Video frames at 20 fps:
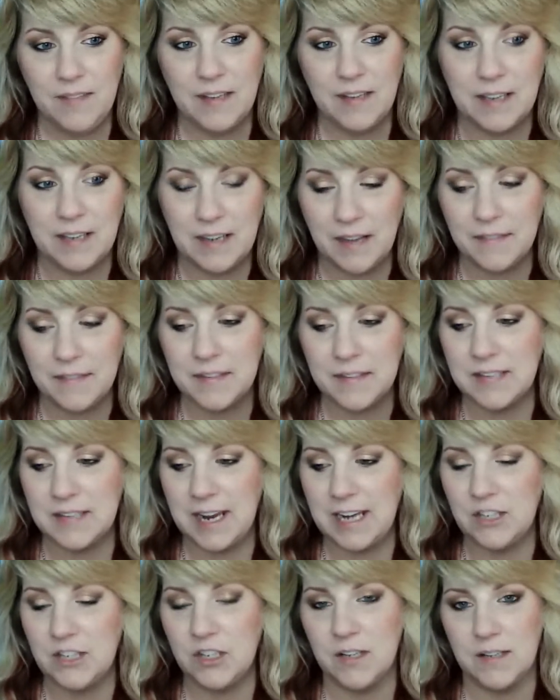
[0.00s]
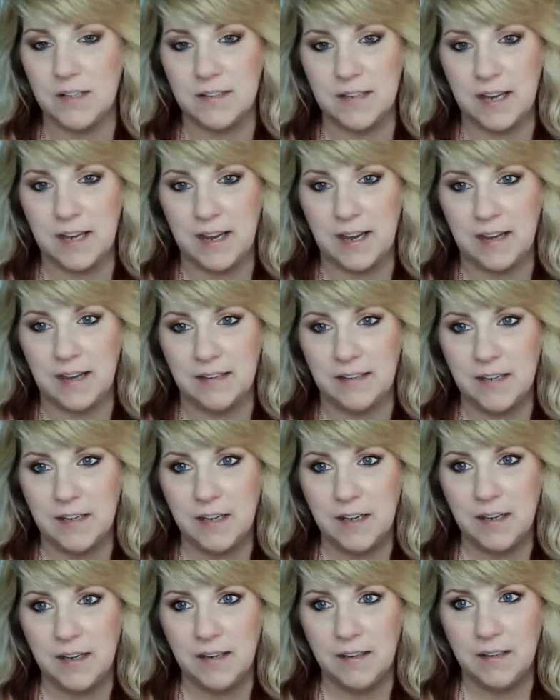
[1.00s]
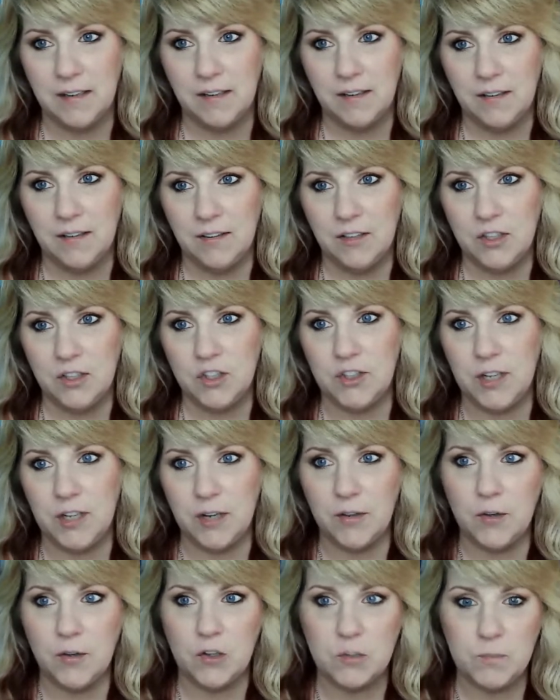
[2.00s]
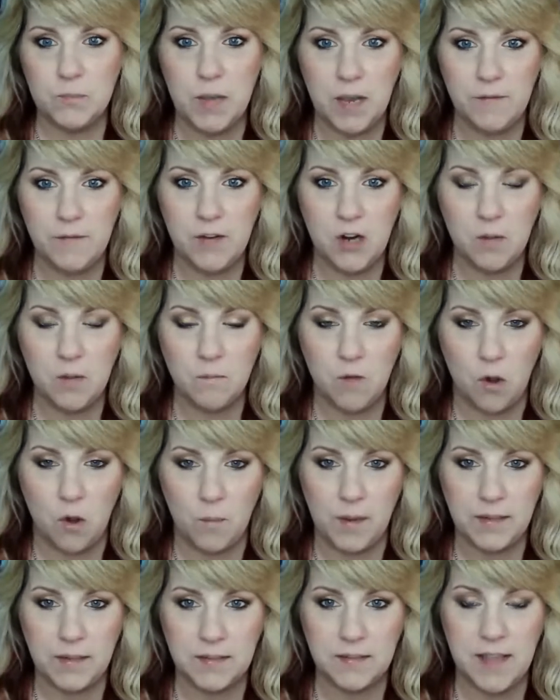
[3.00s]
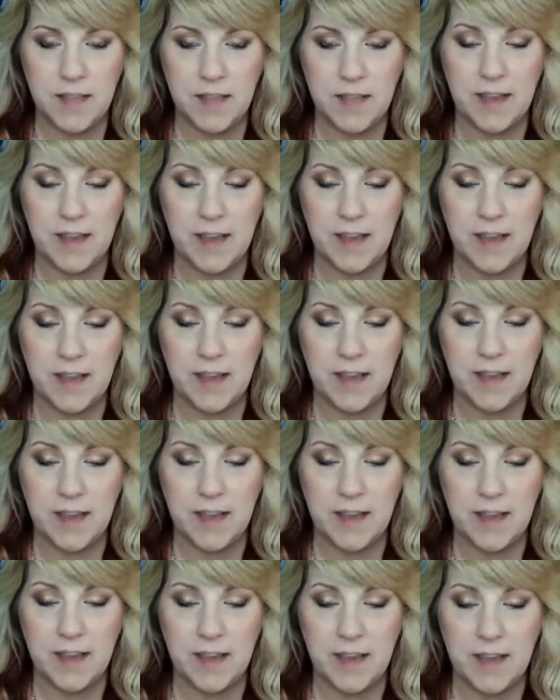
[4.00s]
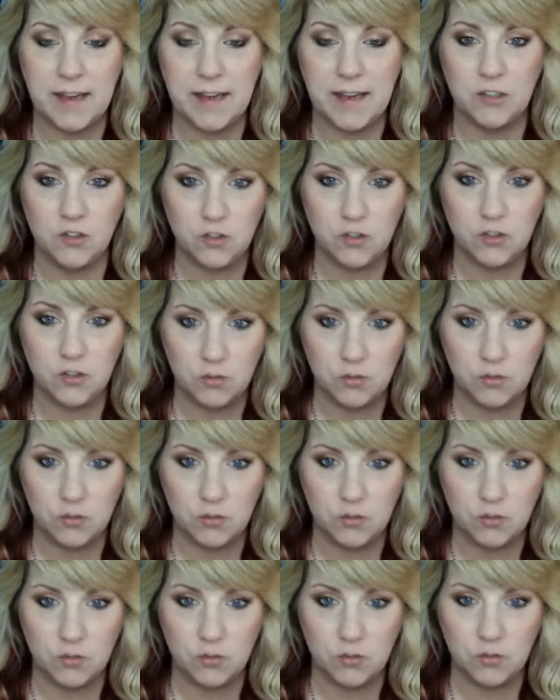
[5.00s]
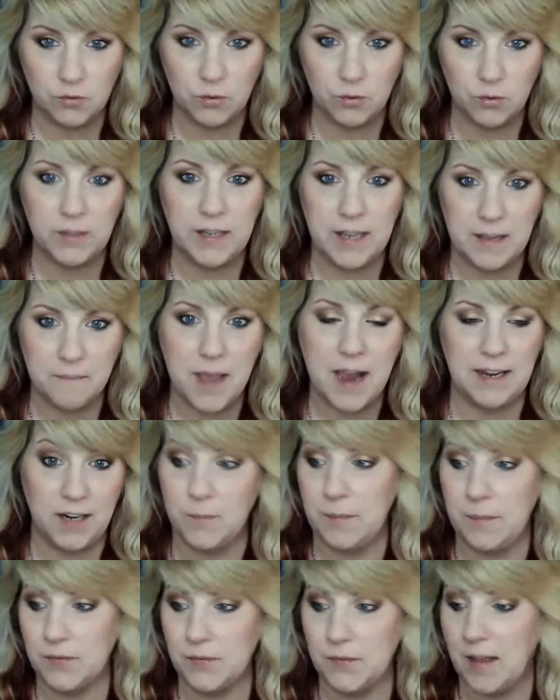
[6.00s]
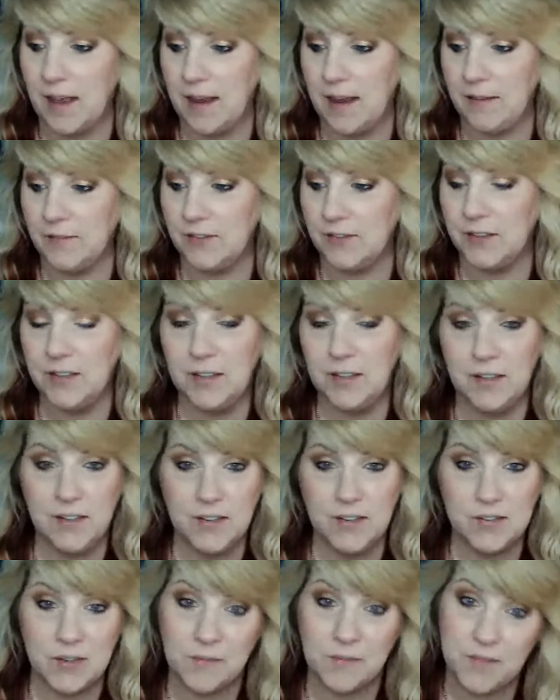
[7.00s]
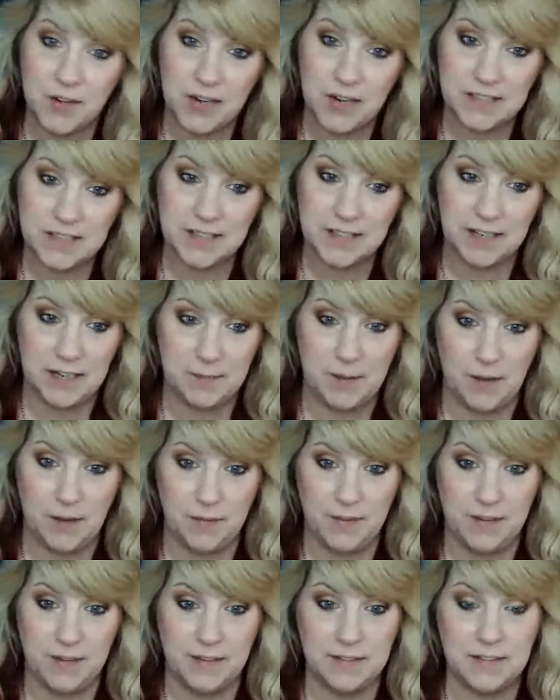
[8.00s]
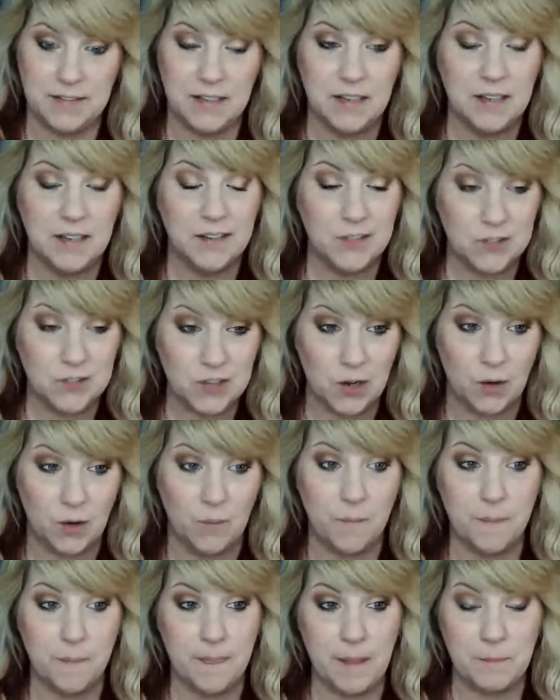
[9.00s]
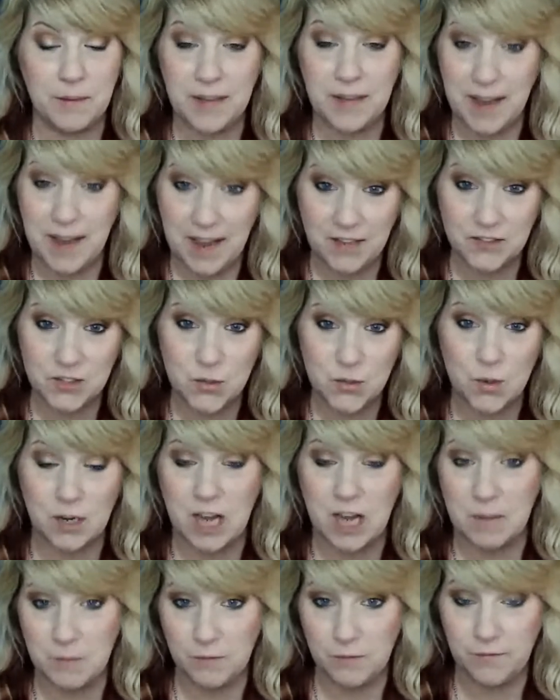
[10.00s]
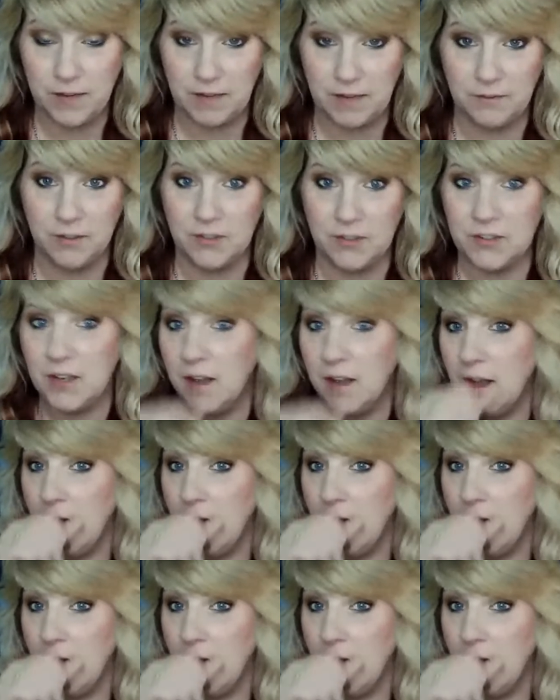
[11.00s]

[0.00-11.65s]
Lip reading: get on the stages and share those pivotal moments that can truly impact and change other people's lives about this. So I'm going to ask you a couple favors.